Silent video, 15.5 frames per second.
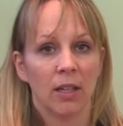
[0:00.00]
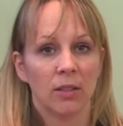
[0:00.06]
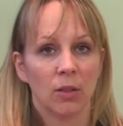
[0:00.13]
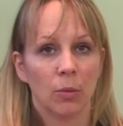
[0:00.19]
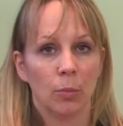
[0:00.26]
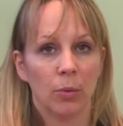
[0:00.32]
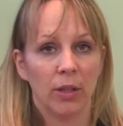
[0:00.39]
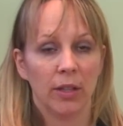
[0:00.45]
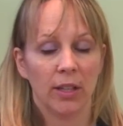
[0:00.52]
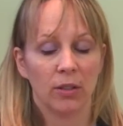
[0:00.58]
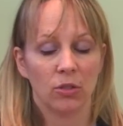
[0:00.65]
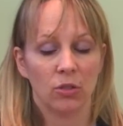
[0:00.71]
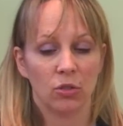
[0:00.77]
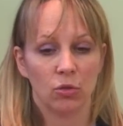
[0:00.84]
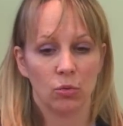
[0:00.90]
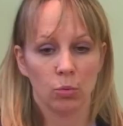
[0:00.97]
So breathe out
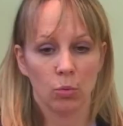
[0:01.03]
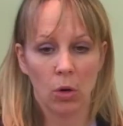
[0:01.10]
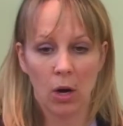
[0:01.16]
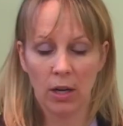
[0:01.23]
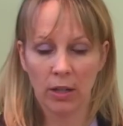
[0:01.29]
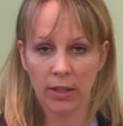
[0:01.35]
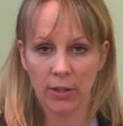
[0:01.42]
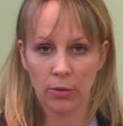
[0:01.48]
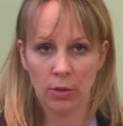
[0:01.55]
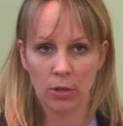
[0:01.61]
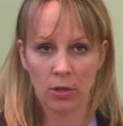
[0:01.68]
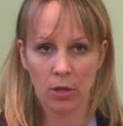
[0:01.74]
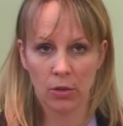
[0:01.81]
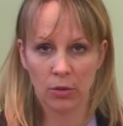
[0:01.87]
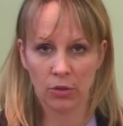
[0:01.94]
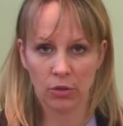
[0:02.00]
strongly through your
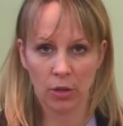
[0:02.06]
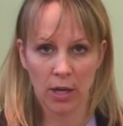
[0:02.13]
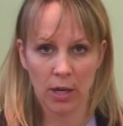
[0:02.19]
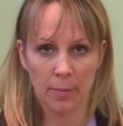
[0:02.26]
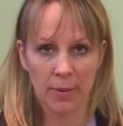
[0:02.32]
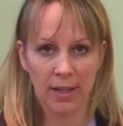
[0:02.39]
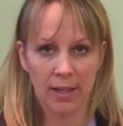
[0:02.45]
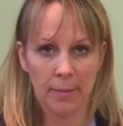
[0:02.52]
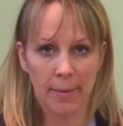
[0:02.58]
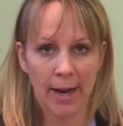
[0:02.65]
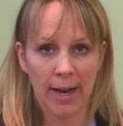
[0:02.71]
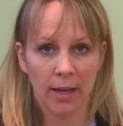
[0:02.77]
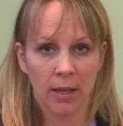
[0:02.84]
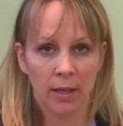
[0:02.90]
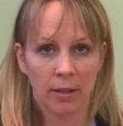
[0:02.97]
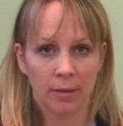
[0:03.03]
nose, draw your belly
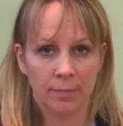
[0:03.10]
back,